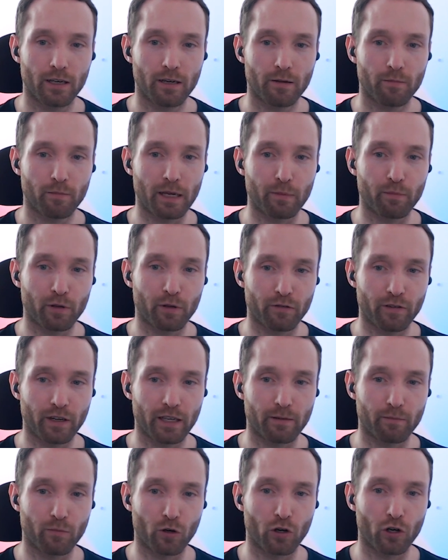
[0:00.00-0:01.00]
people are
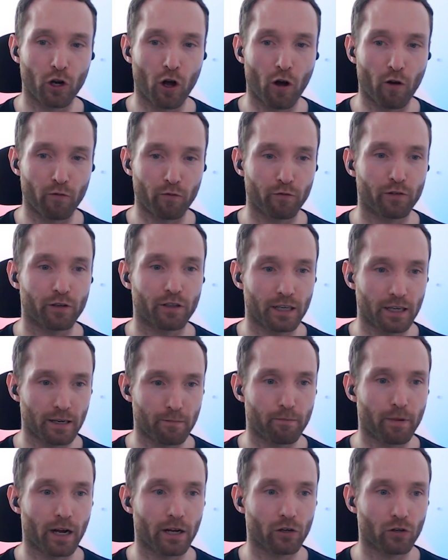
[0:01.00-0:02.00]
feeling more confident
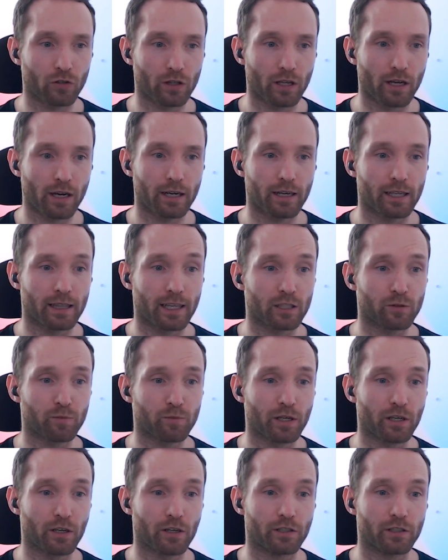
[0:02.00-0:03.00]
in buying online, and that's
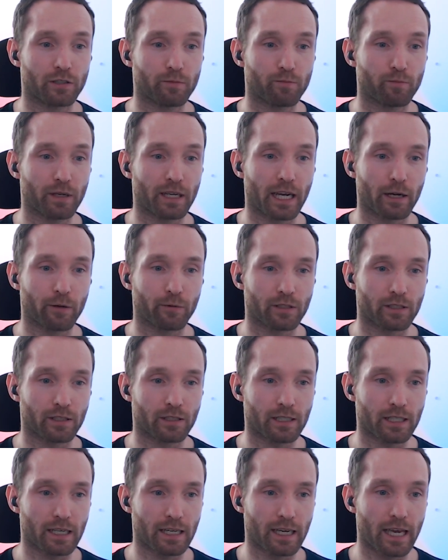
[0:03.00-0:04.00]
because being able to
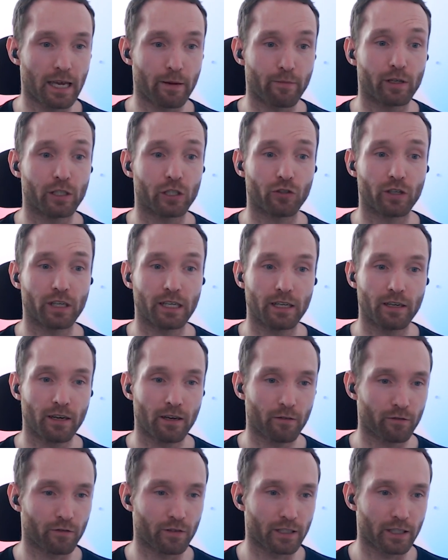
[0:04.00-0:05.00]
see imagery,
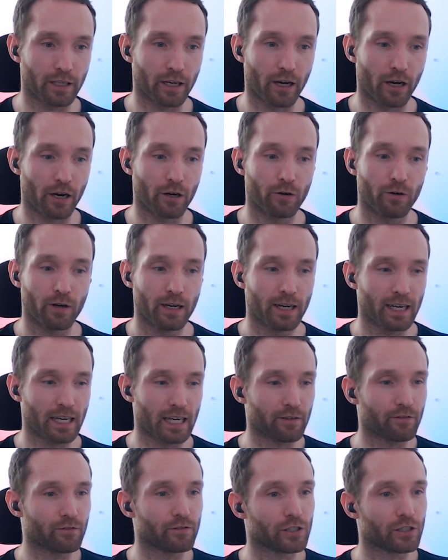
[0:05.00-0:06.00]
video,
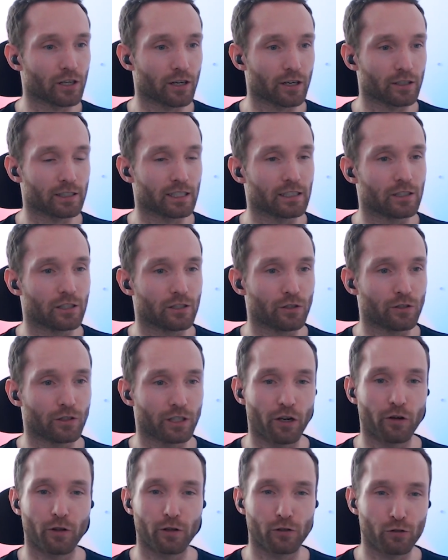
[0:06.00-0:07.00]
even starting to do, you
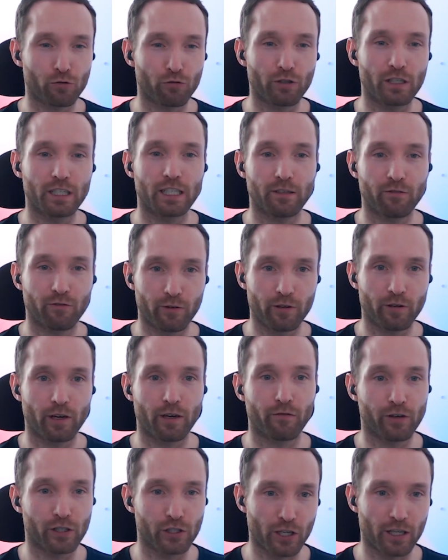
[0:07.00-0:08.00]
know, those 3D
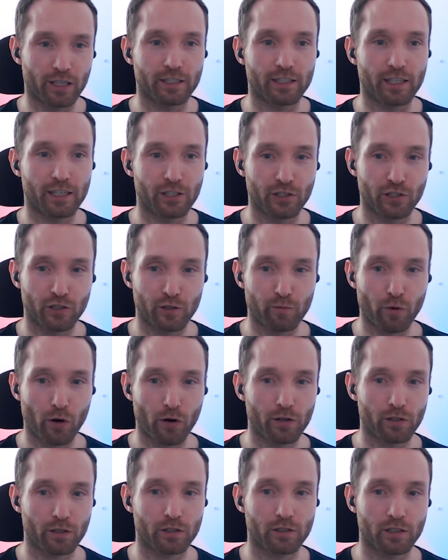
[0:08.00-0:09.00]
visualizations of
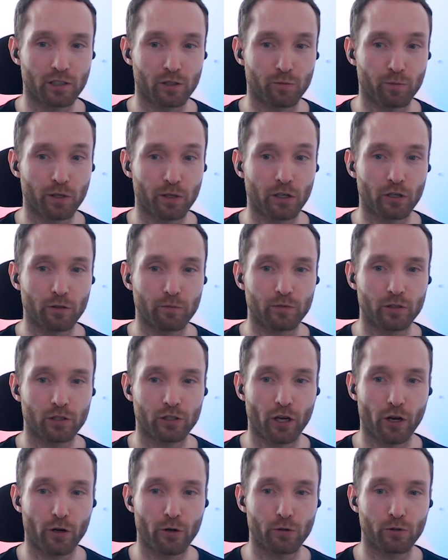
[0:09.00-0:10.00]
products has become
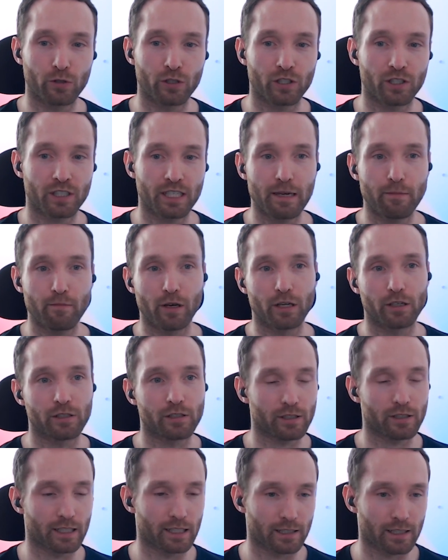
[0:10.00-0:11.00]
so
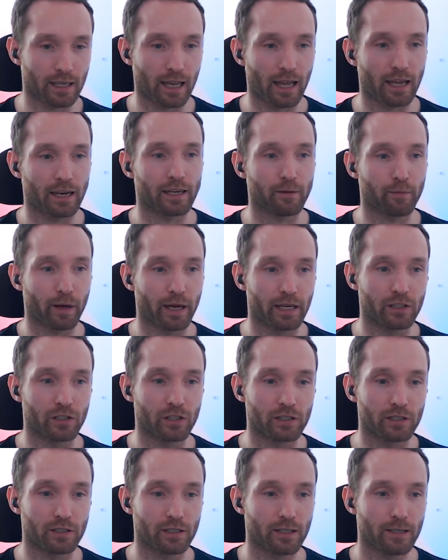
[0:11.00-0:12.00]
seamless into landing
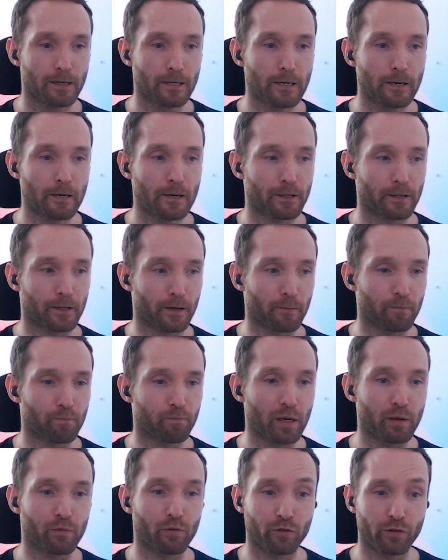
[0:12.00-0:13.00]
pages that
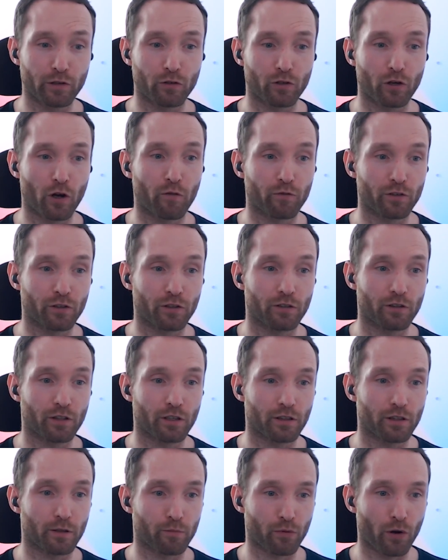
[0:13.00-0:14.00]
people feel confident
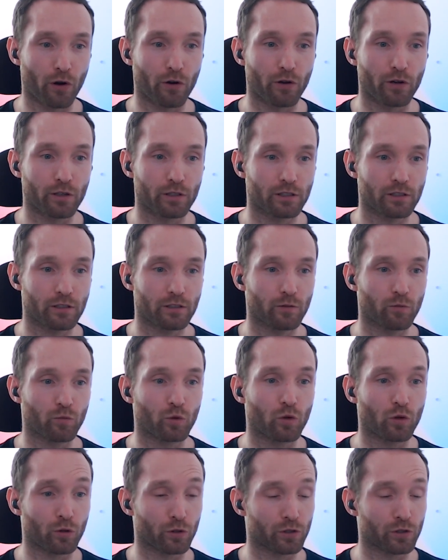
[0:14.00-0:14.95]
that the product or